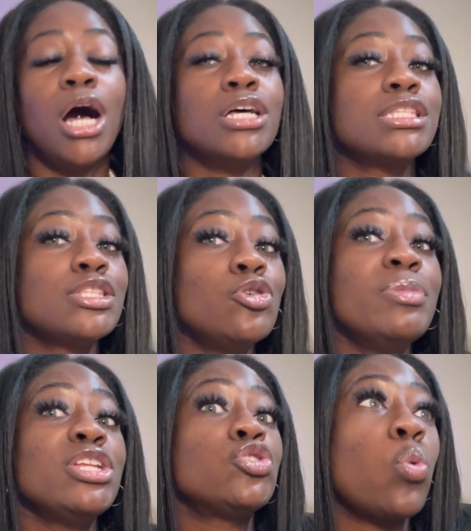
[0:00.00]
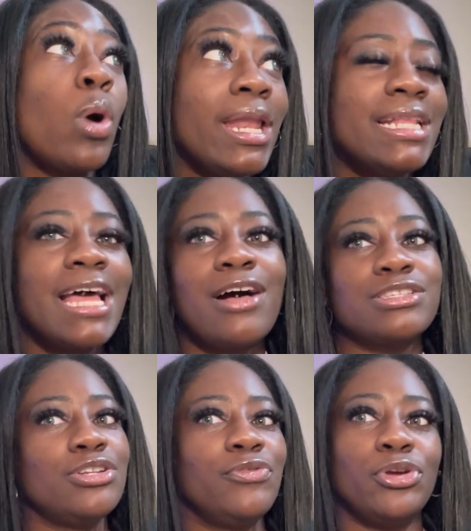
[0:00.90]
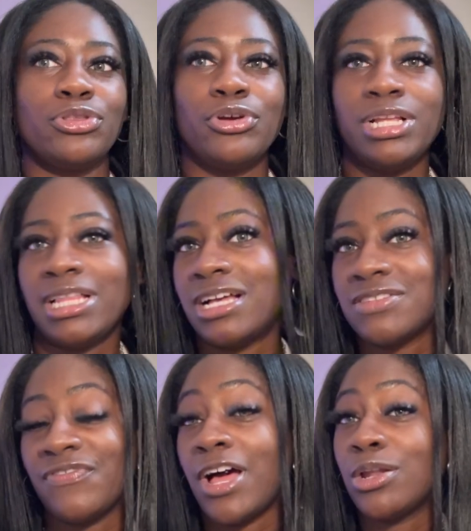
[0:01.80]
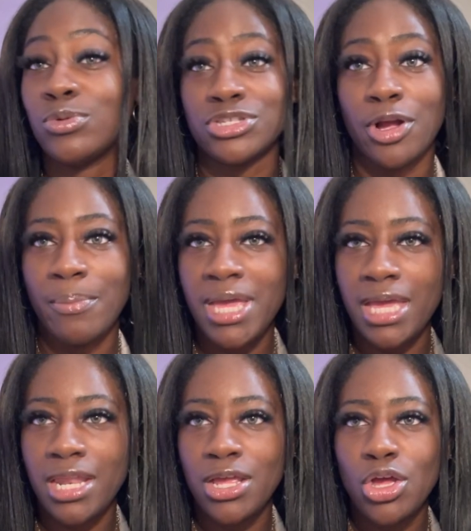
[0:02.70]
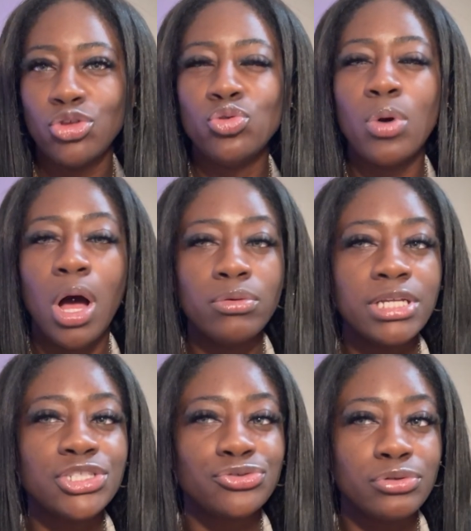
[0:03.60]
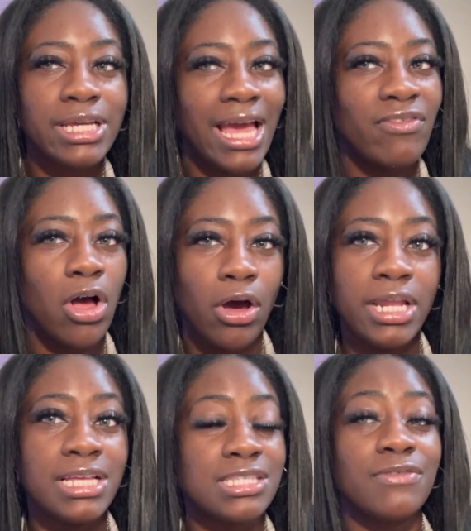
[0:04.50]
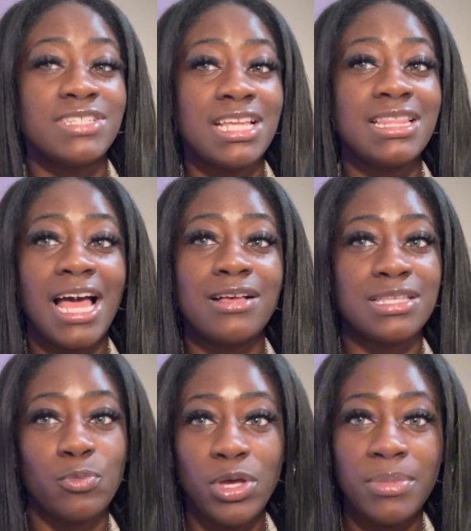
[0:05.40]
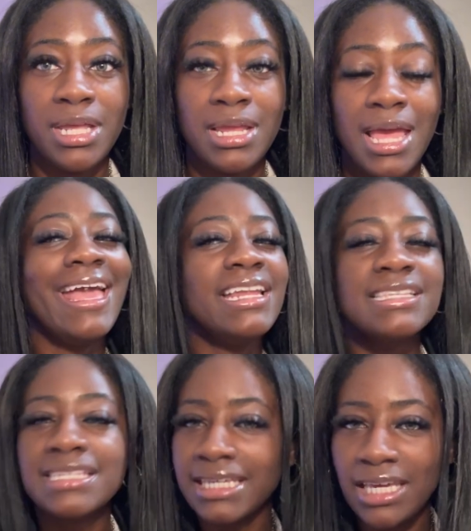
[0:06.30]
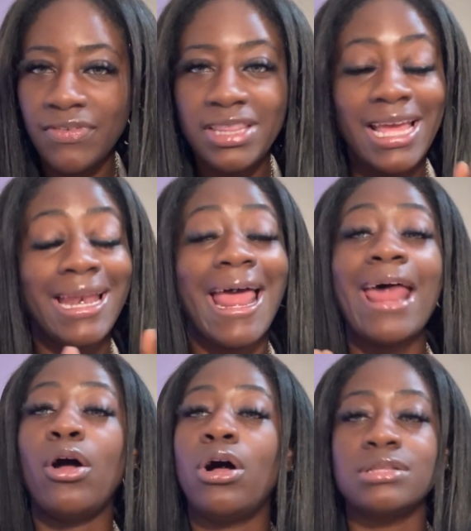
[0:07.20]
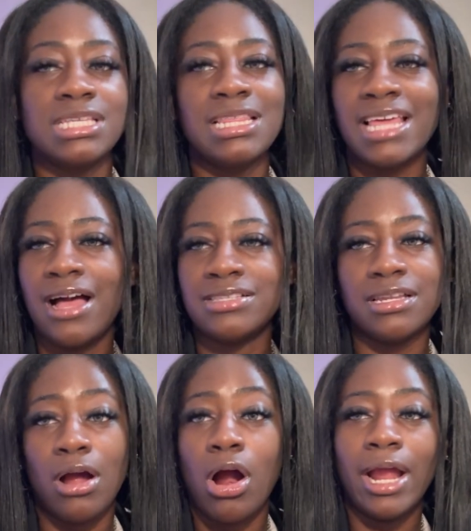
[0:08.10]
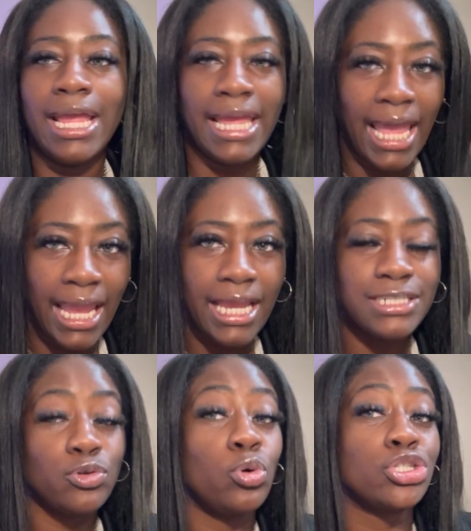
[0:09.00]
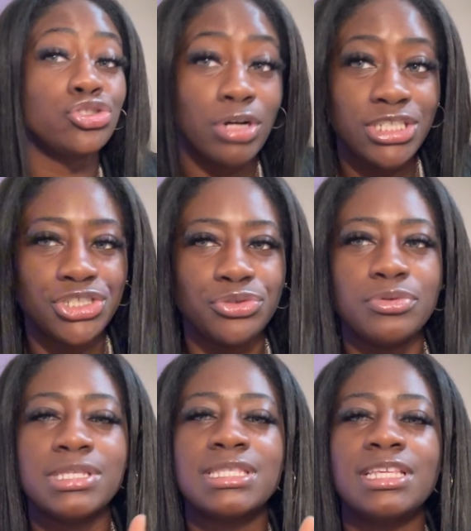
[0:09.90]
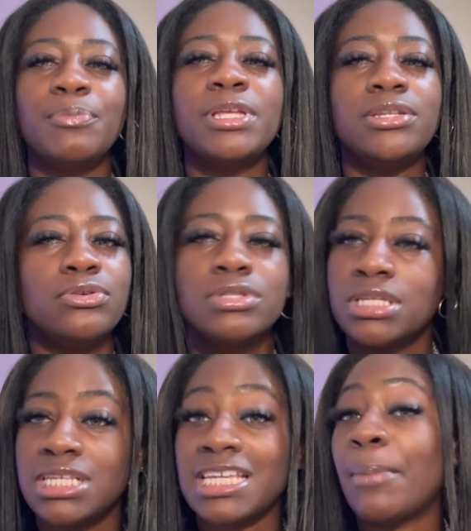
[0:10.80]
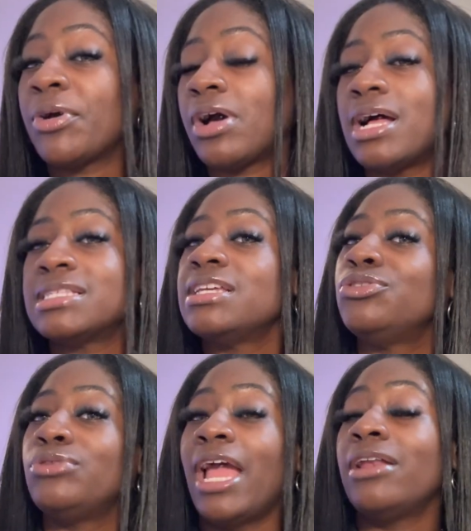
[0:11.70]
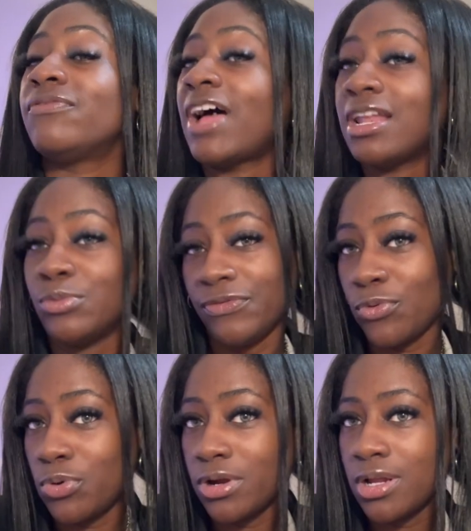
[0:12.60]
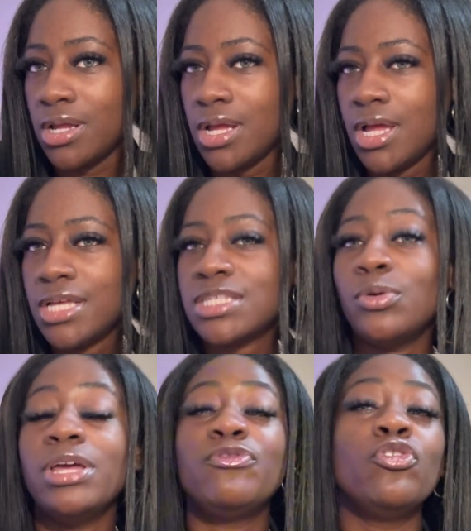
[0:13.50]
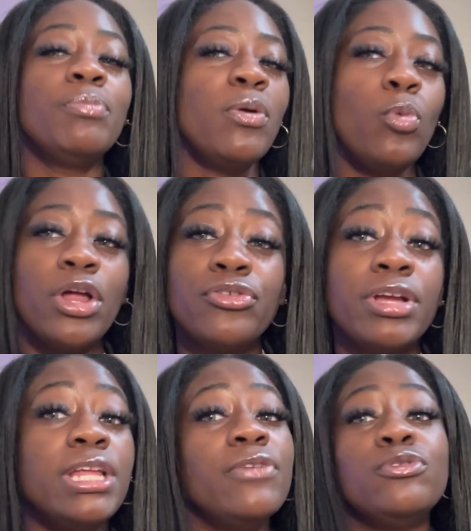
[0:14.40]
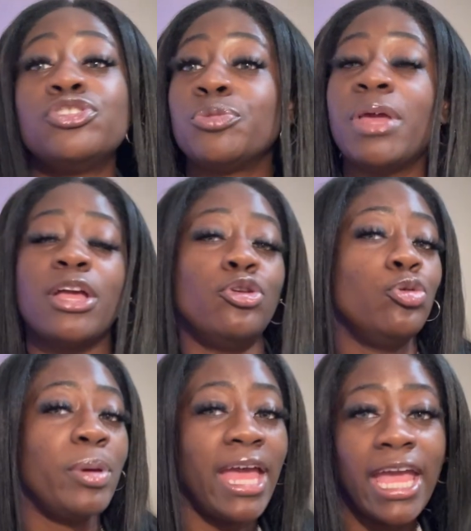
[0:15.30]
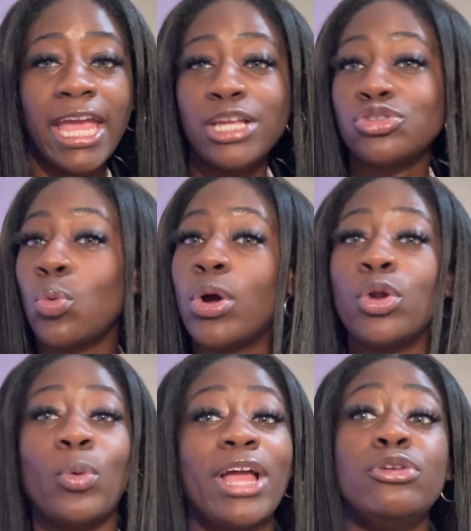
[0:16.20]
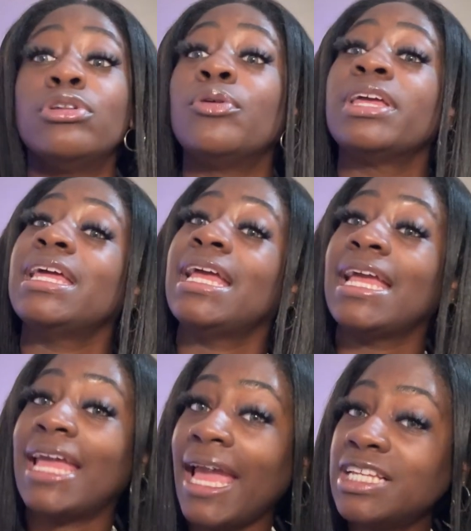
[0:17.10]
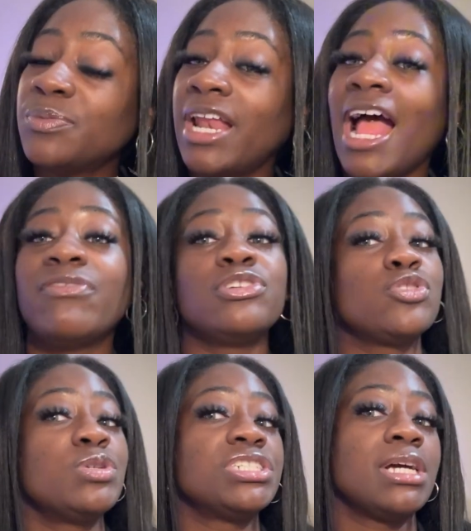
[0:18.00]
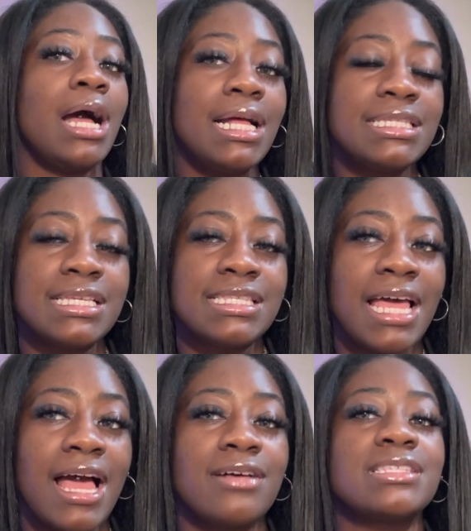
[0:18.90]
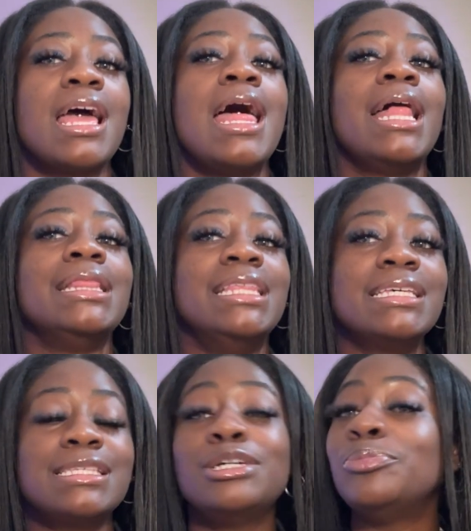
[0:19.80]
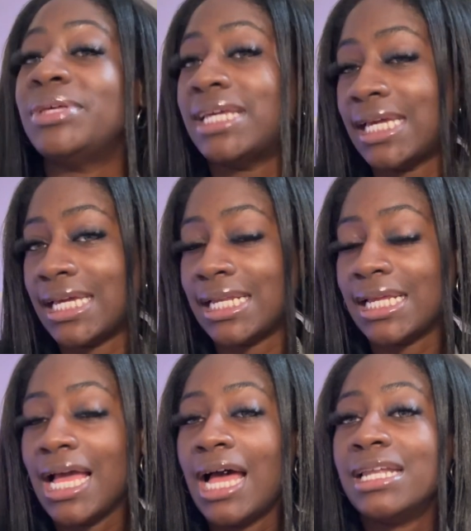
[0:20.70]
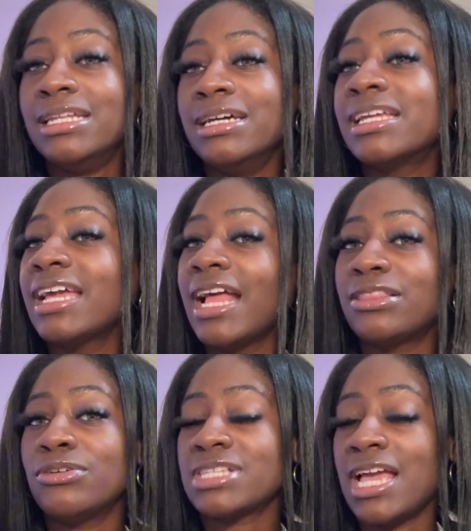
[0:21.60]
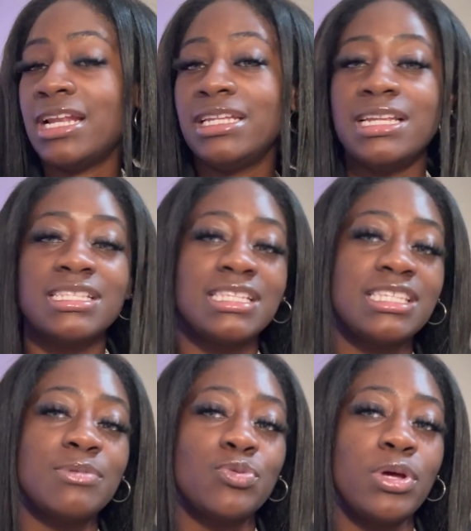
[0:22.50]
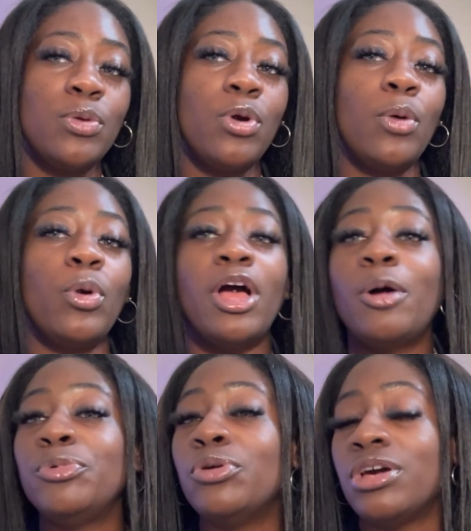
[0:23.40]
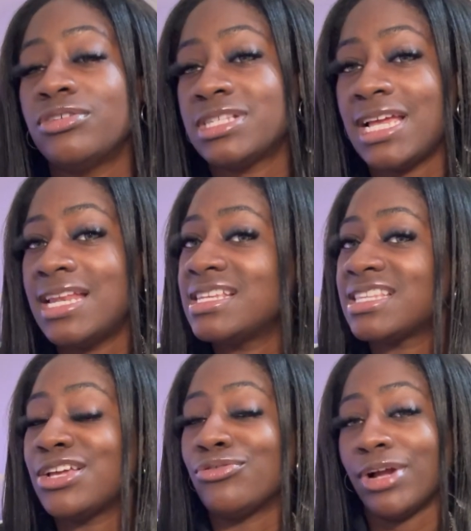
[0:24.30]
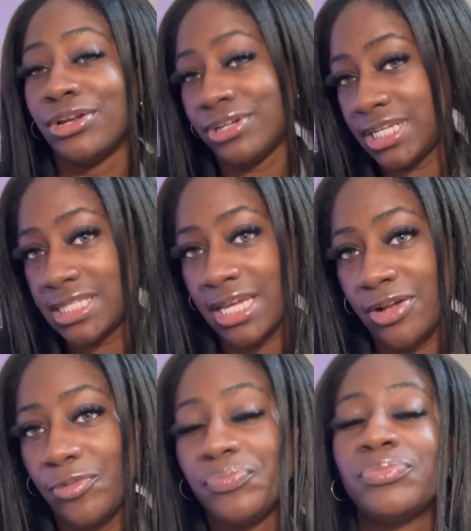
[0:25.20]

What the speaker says: Assuming 20,000 of your 30,000 followers are men, you only truly have an audience of 10,000 women, and it's a given that not all 10,000 are engaged or trust you simply due to the type of content you gained a following for. So if you've been wondering if you should make a new page or wonder why you don't get engagement after switching content styles, this could be it. Looking at those analytics in tip 21 will help you understand this in greater detail.